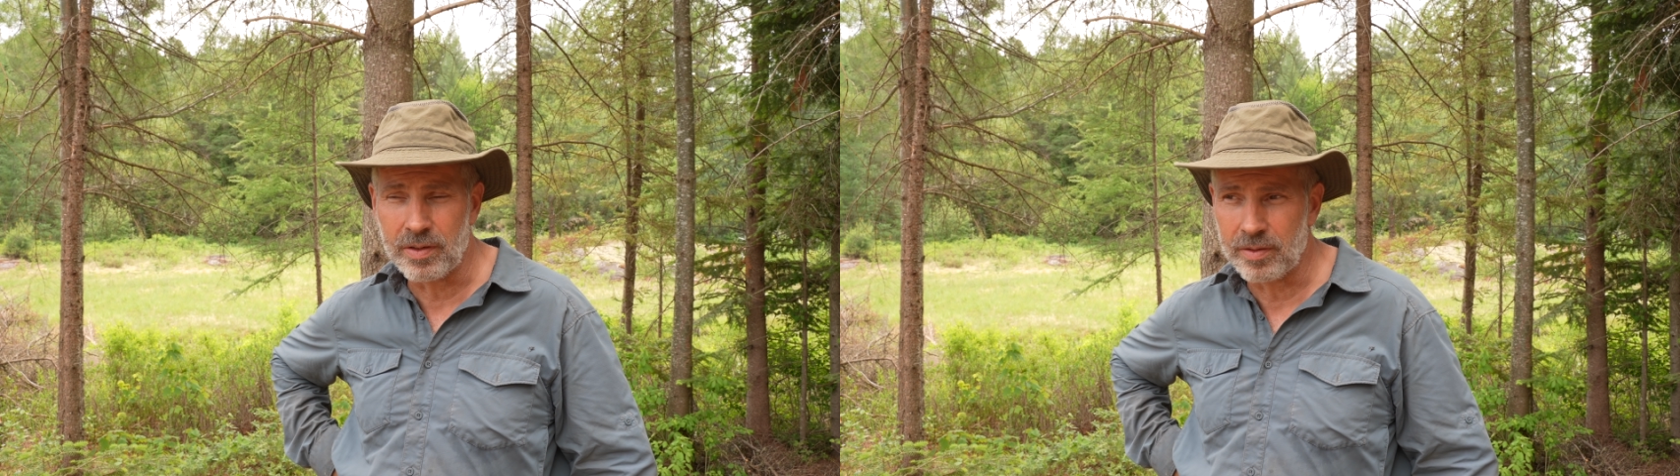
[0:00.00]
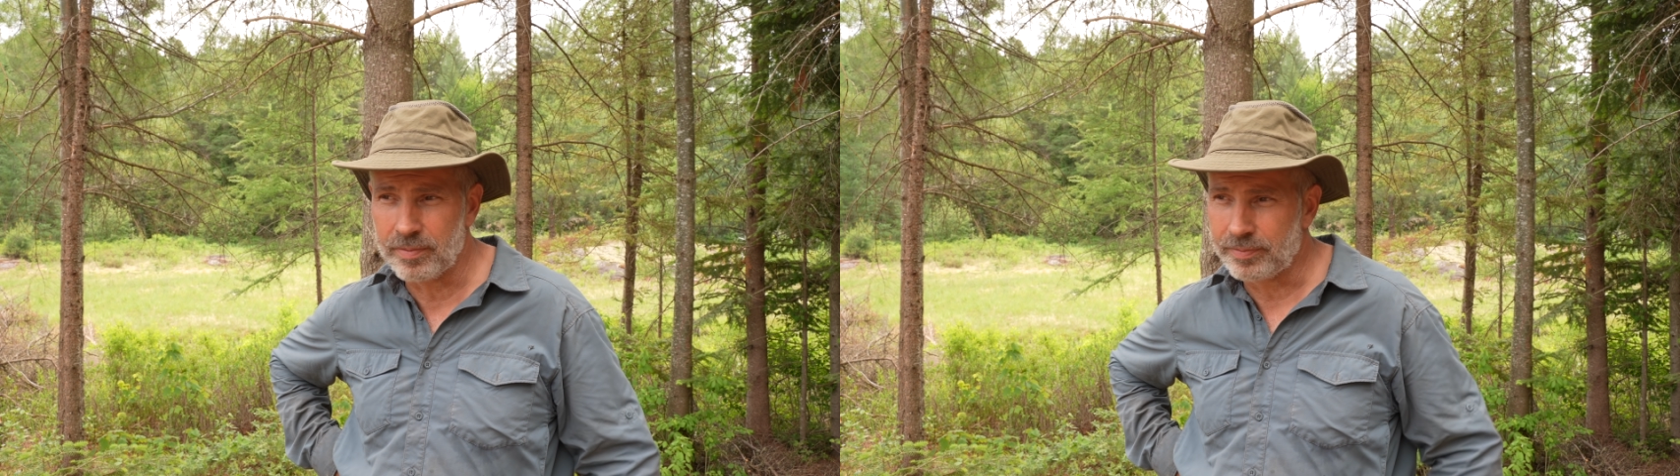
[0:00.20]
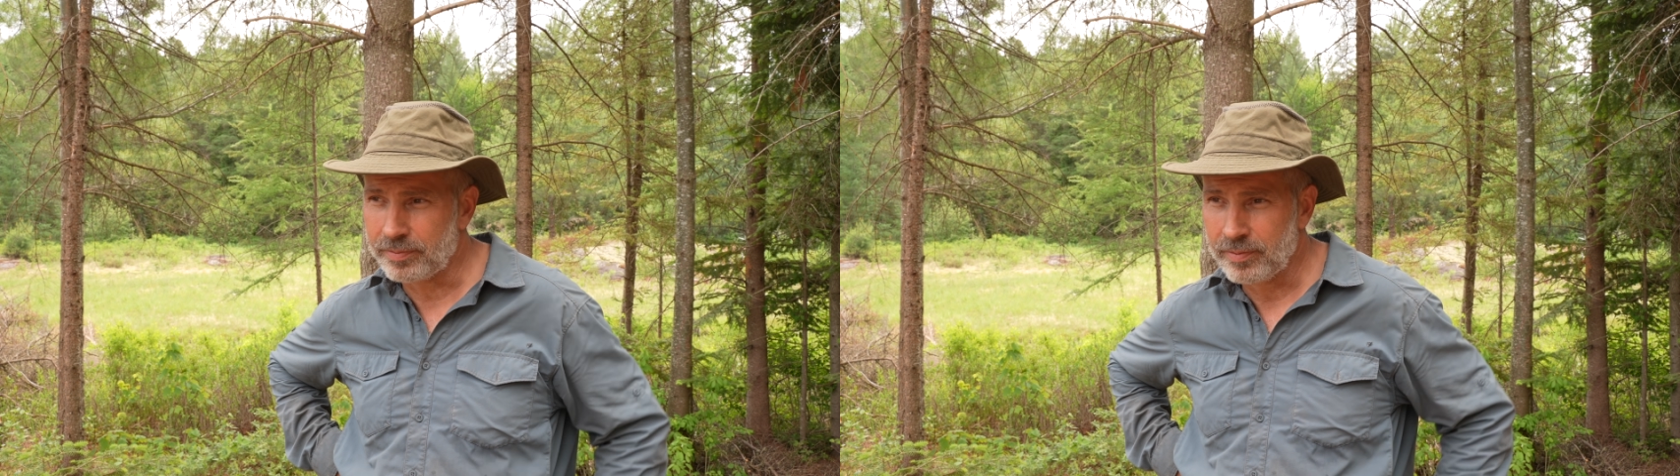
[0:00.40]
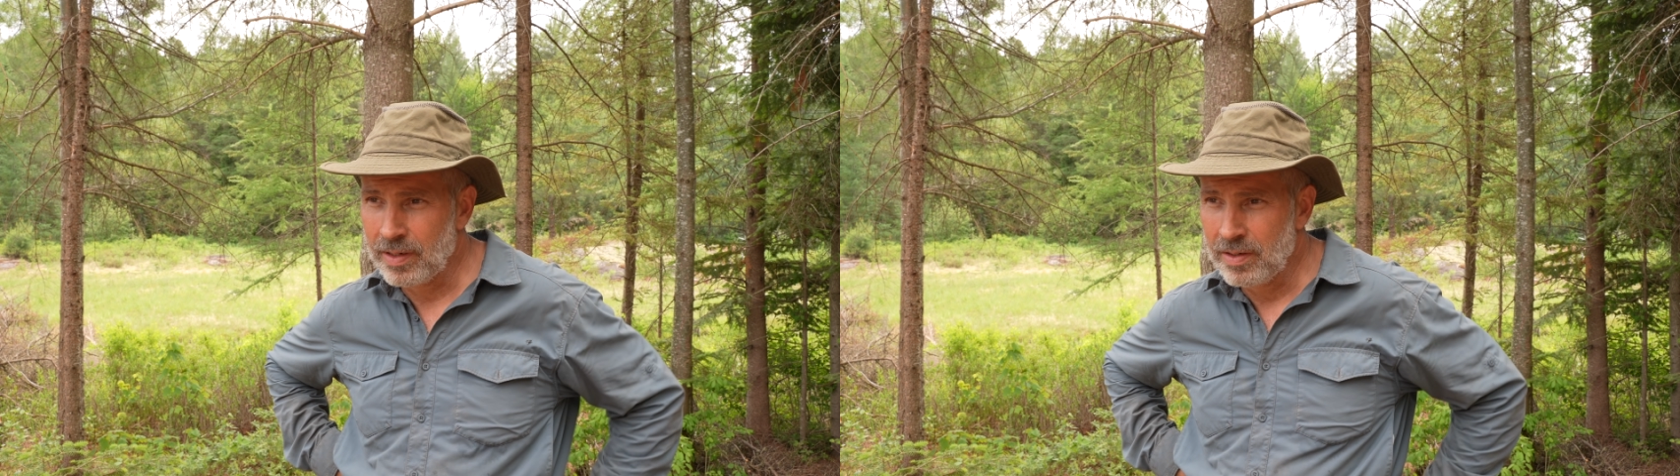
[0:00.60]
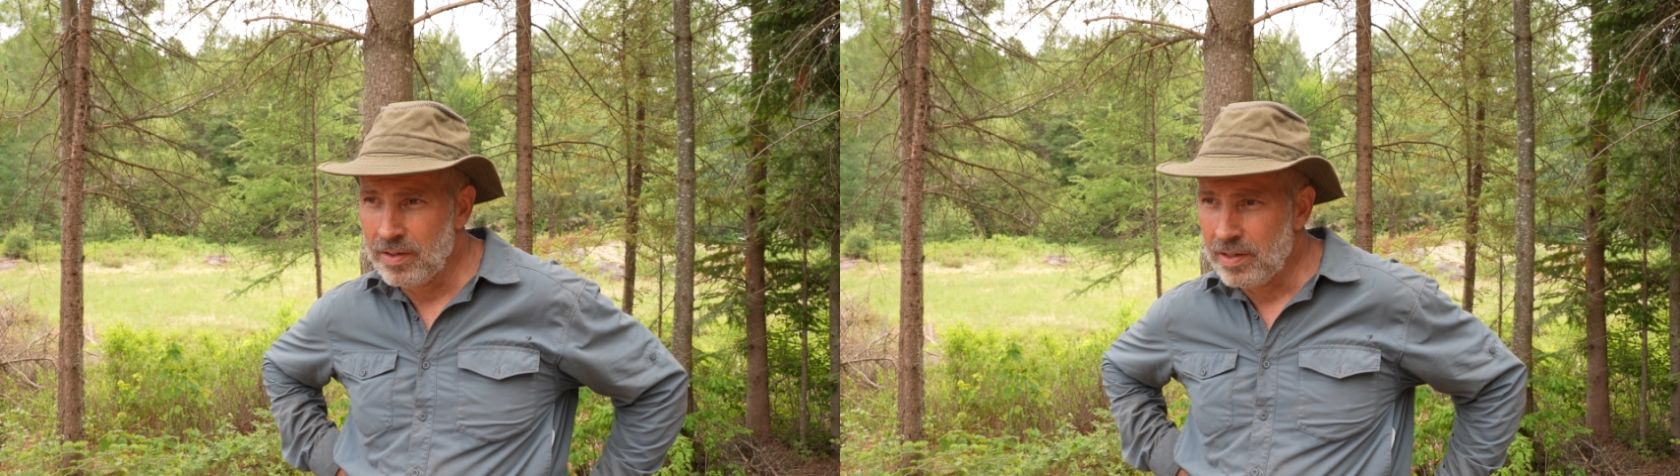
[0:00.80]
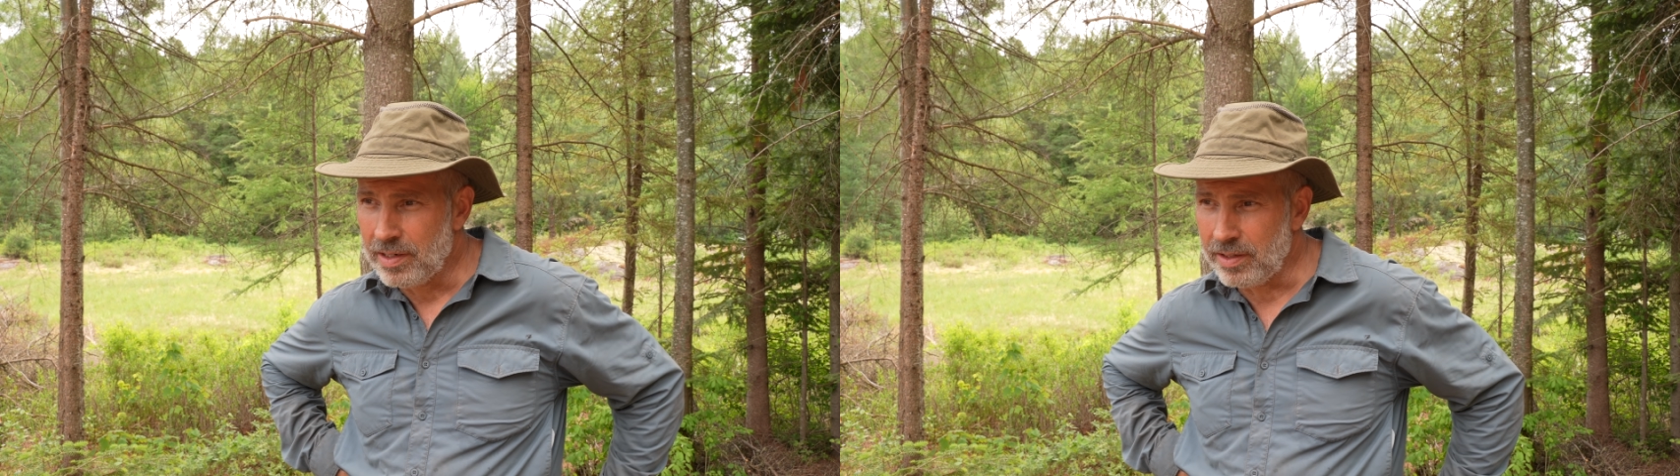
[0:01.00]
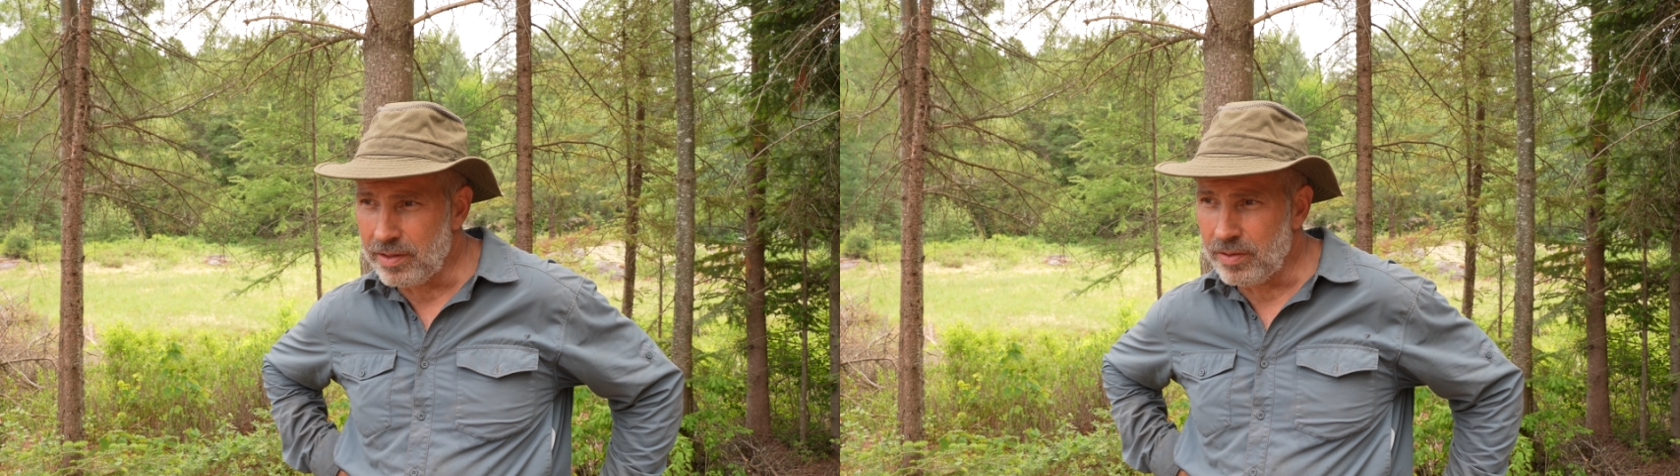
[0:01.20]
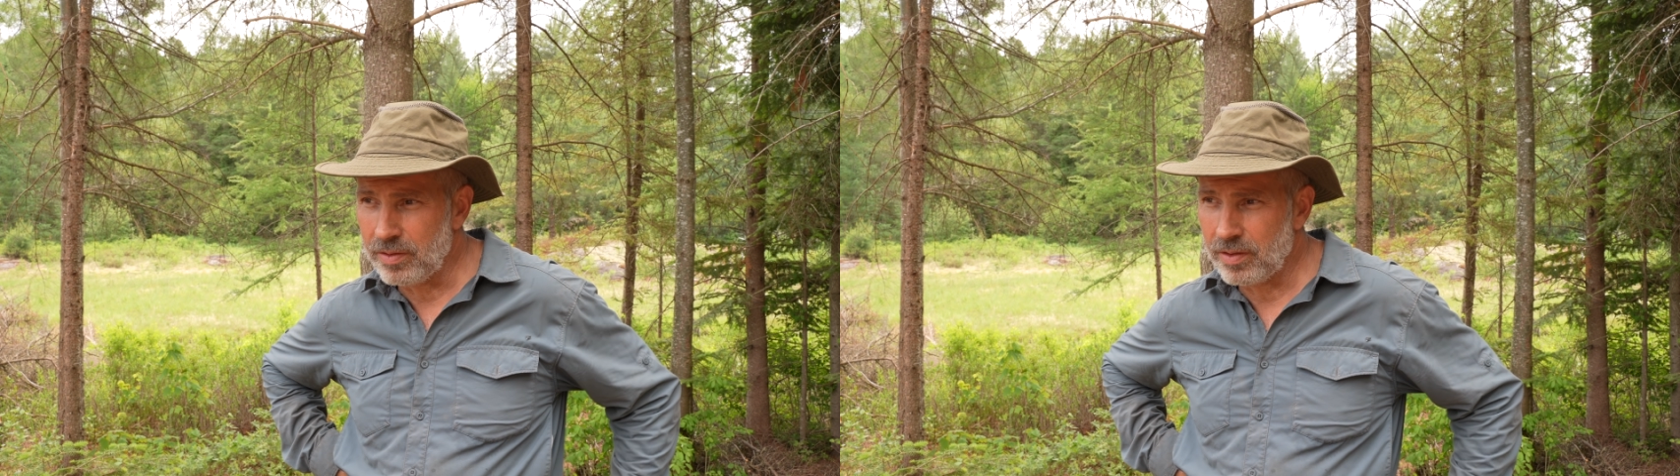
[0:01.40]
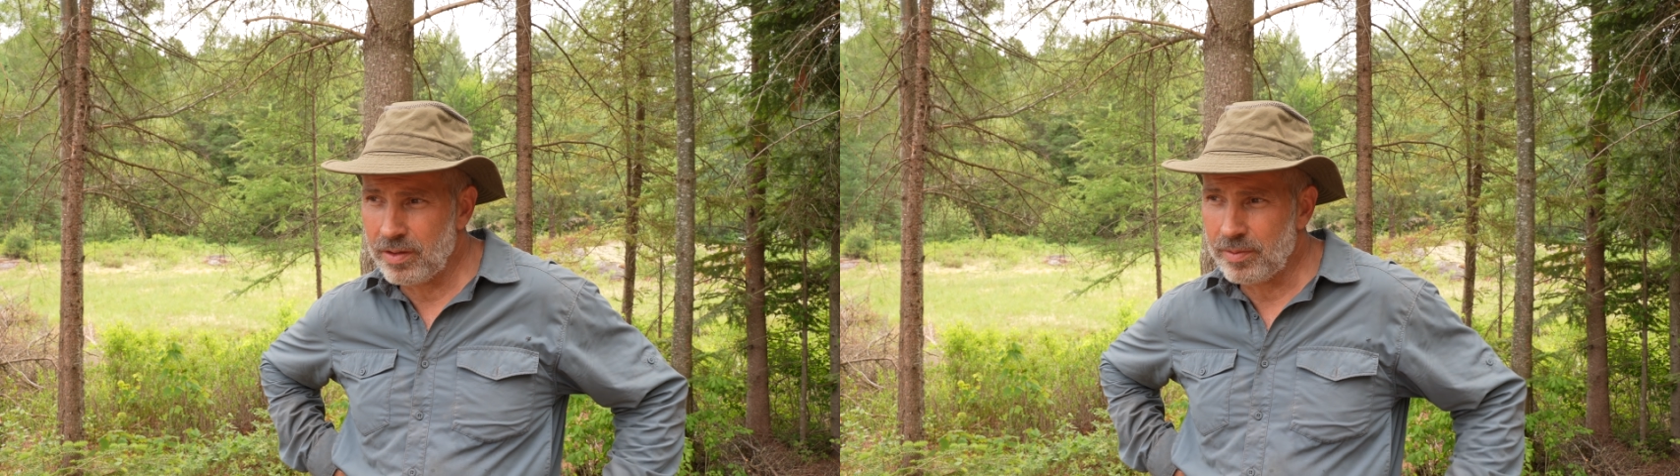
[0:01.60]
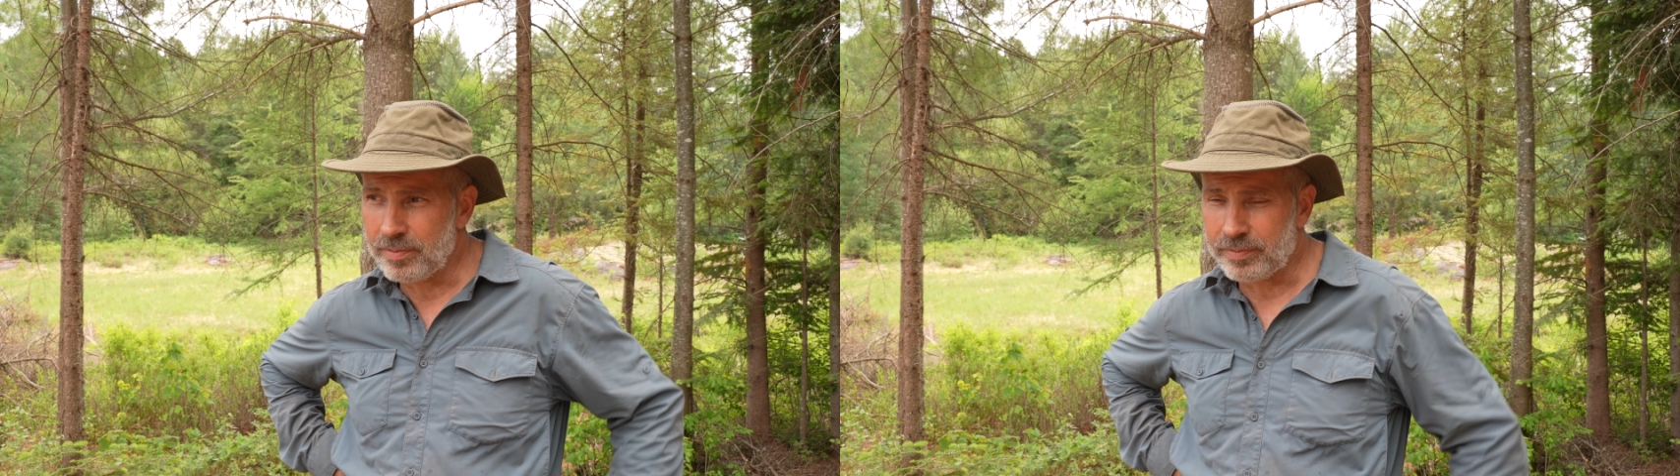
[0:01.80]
And hate doing that,